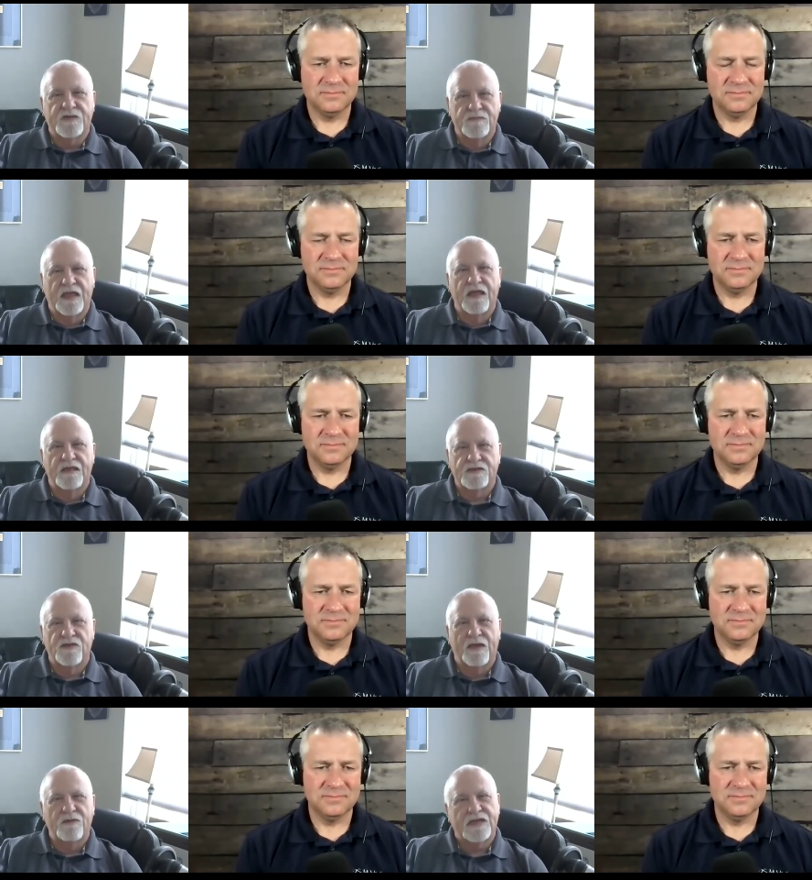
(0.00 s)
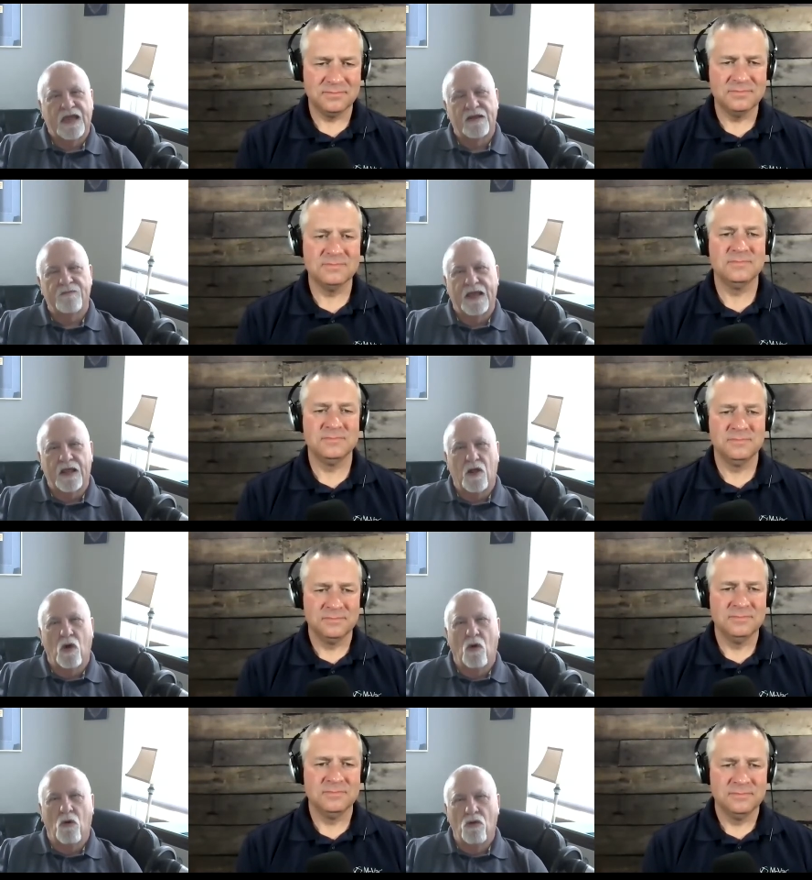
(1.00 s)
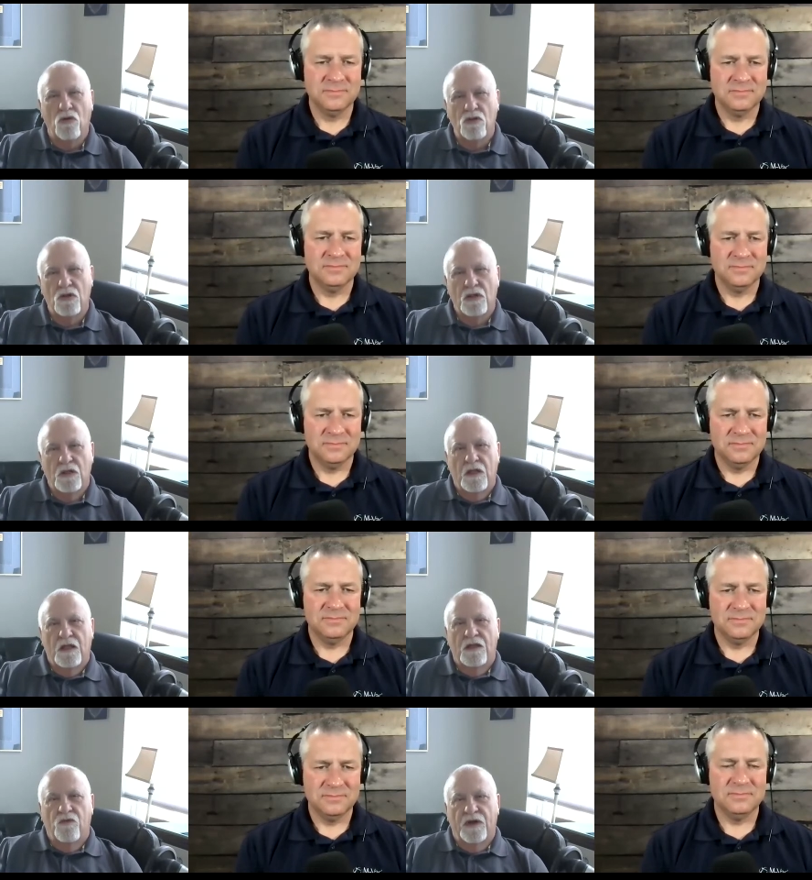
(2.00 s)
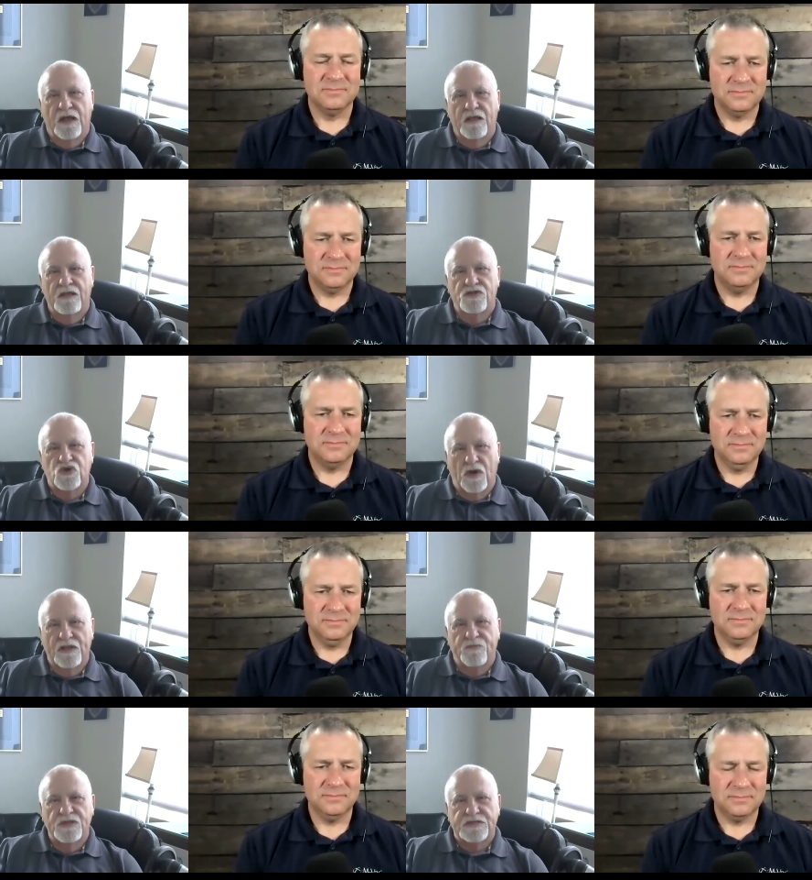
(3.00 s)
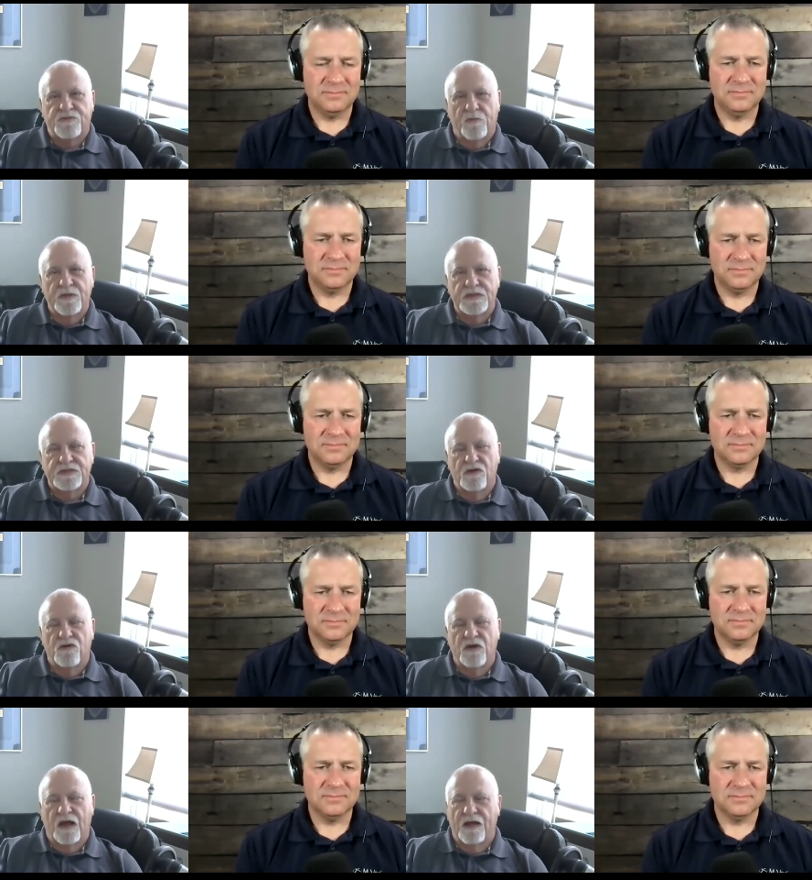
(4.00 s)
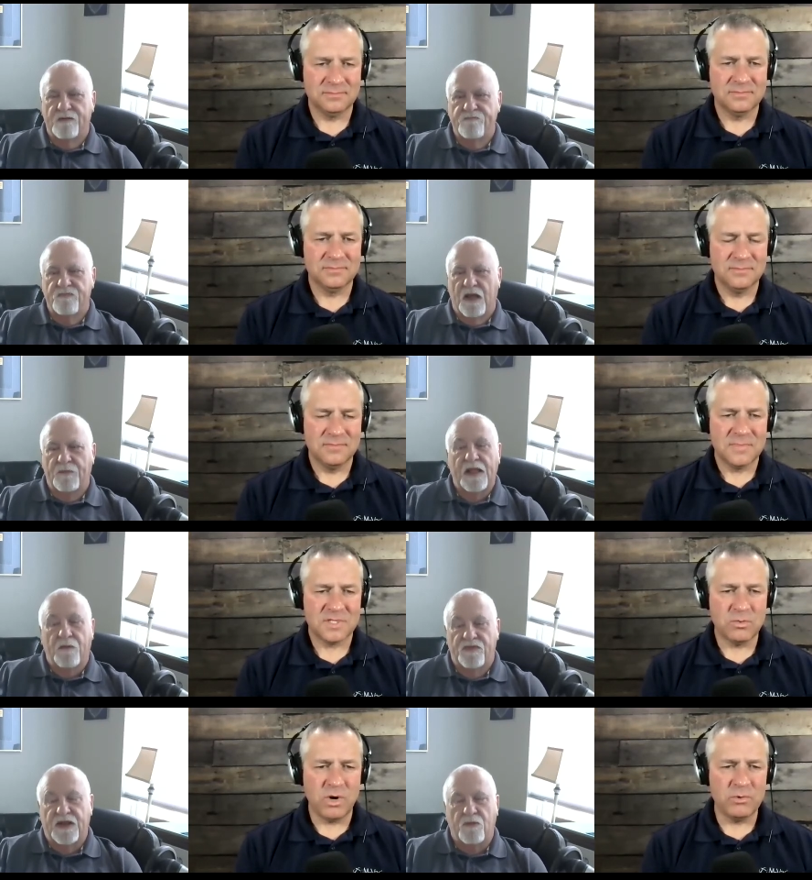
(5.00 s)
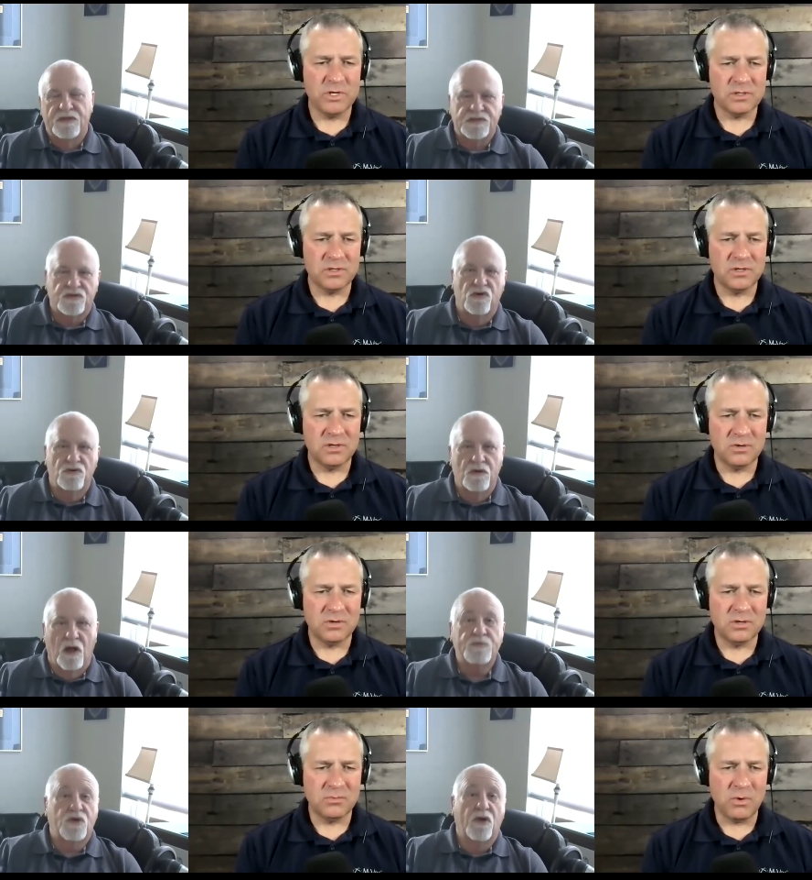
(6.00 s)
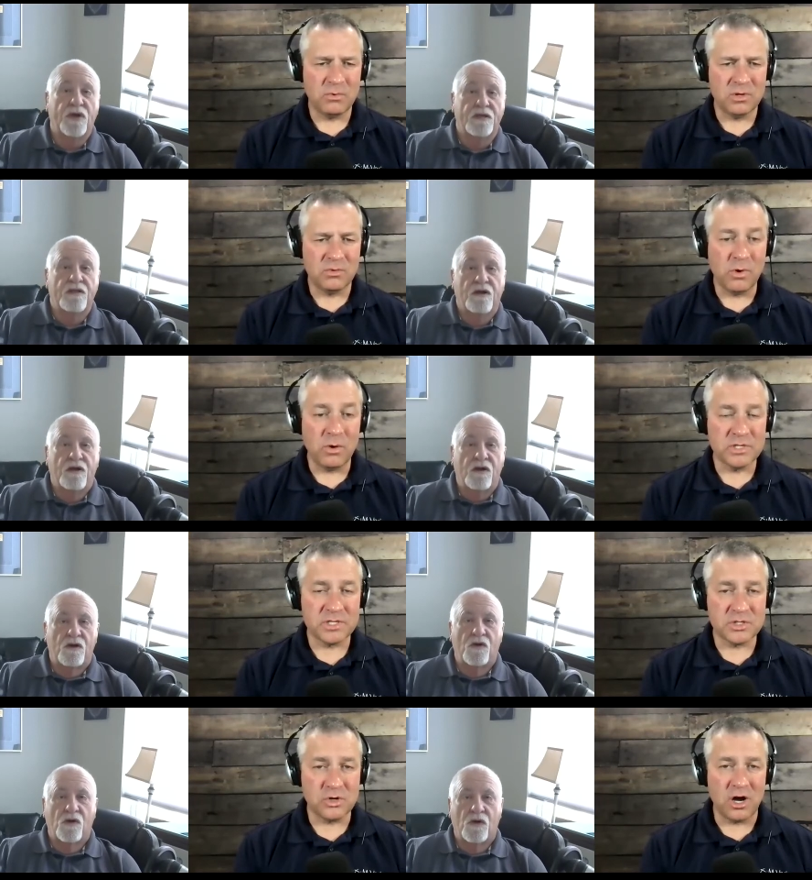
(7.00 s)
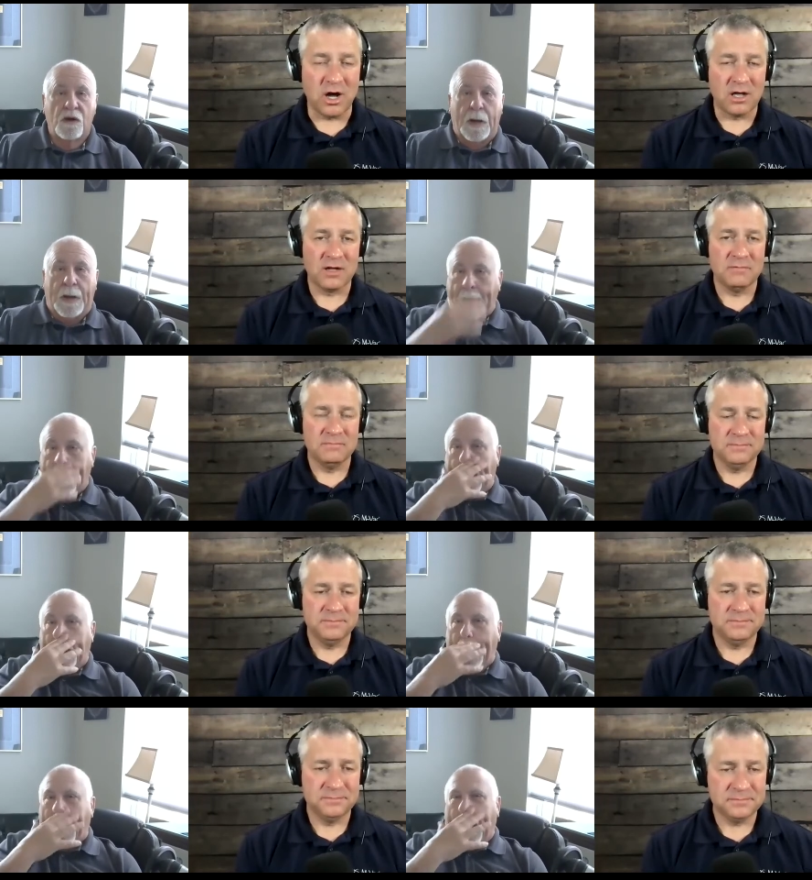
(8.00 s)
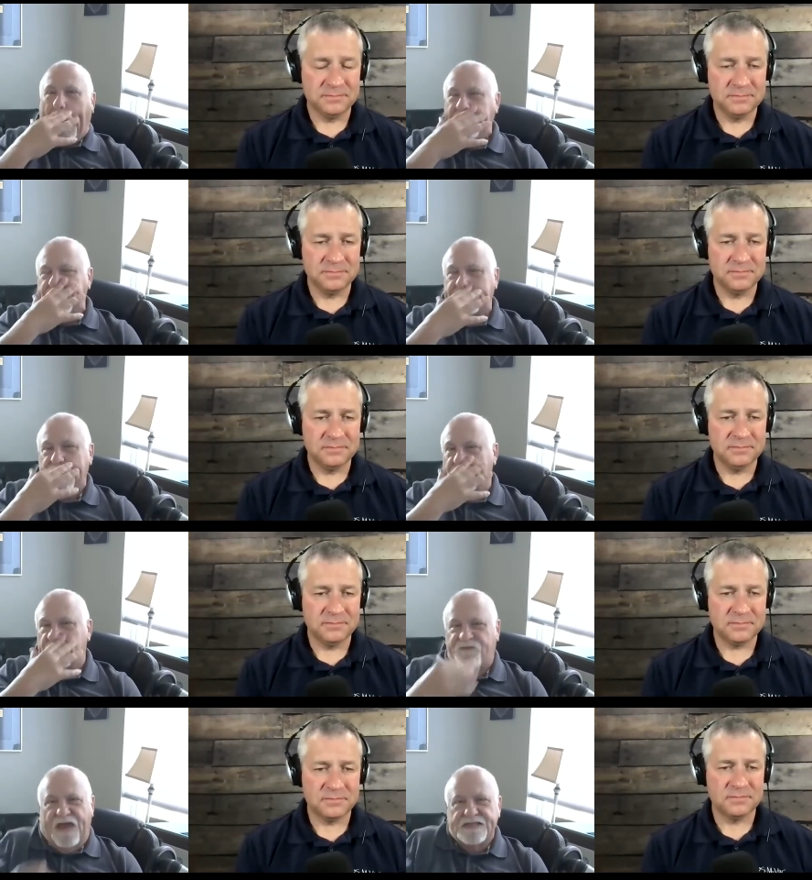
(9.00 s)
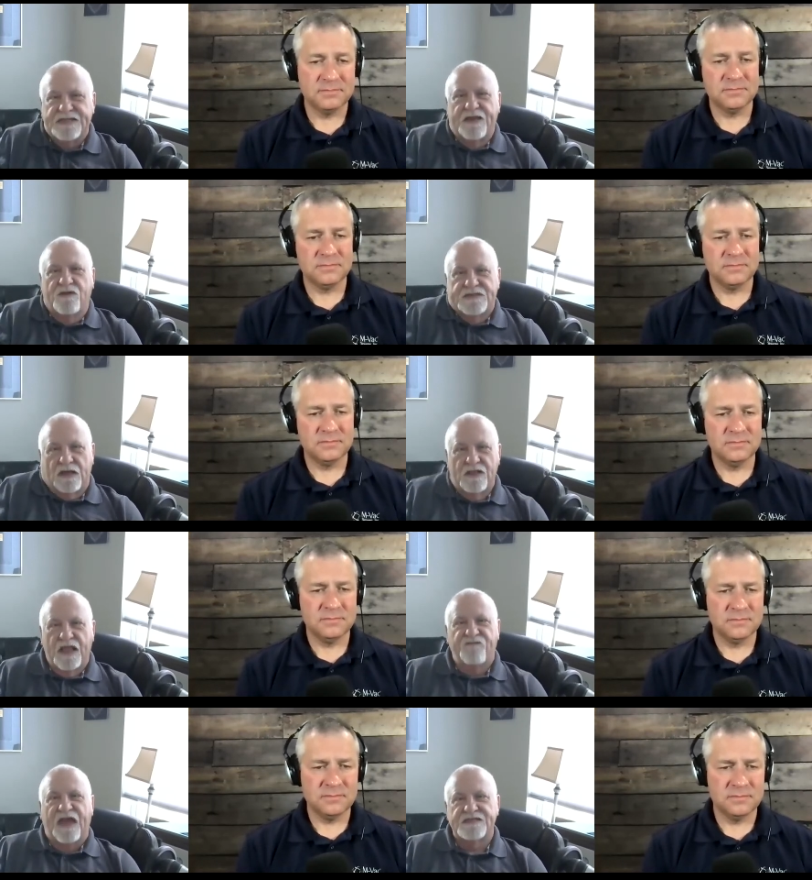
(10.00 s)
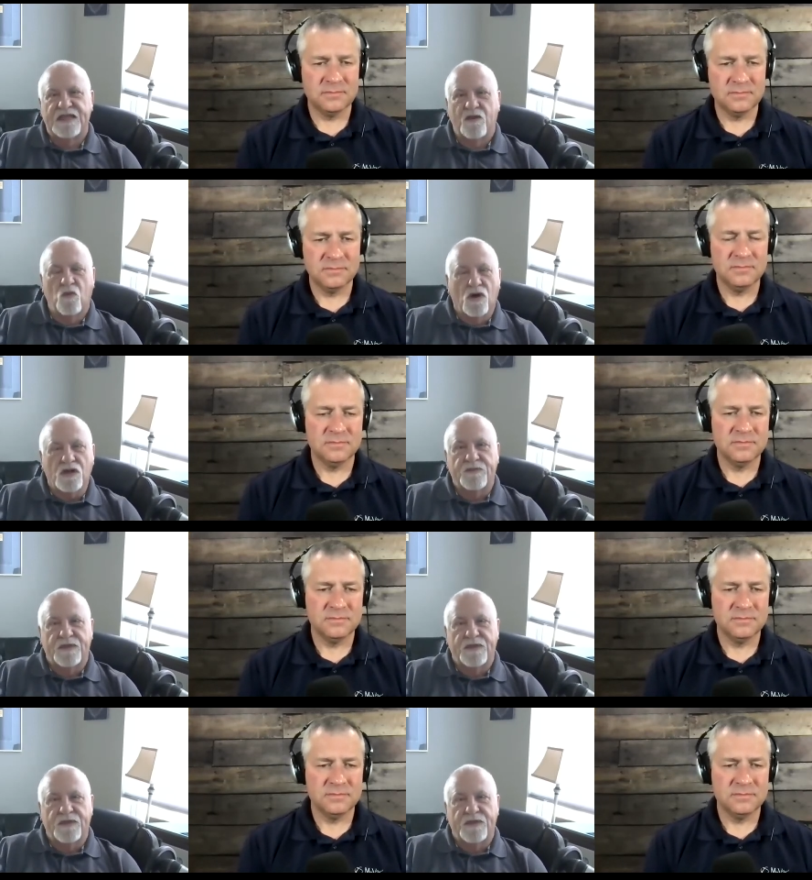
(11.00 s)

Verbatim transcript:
Speaker 1: someday. So that was kind of my goal when I joined the police department. So, uh, I mean, I,
Speaker 2: then I went to school. I'm sorry, go ahead. What was the draw?
Speaker 1: I just thought it was fascinating, sounded like fascinating work to